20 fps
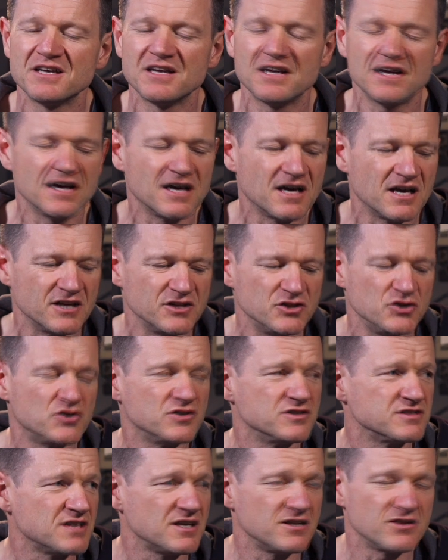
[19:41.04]
And you
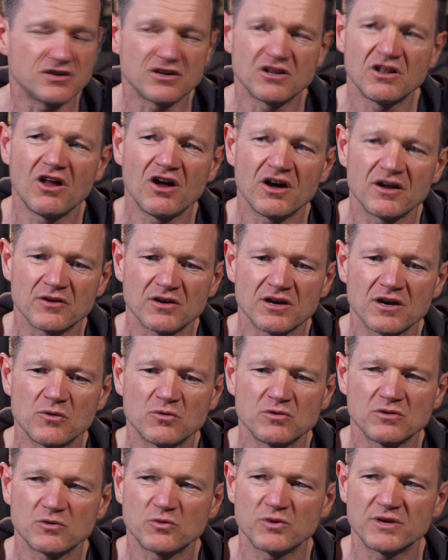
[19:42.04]
can tell your client, I go,
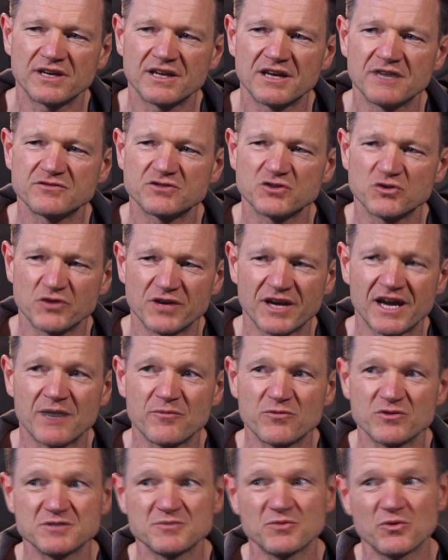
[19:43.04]
well, look, we can have 2
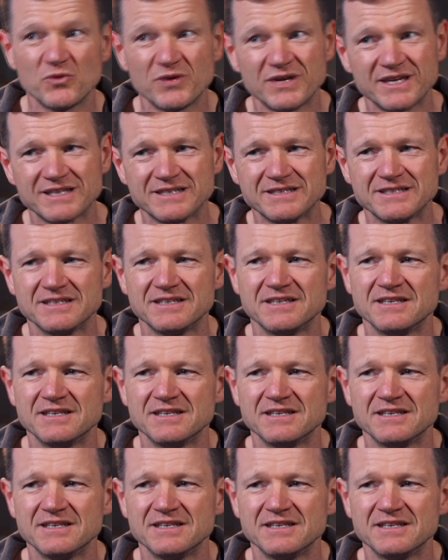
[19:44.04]
cameras, but we can,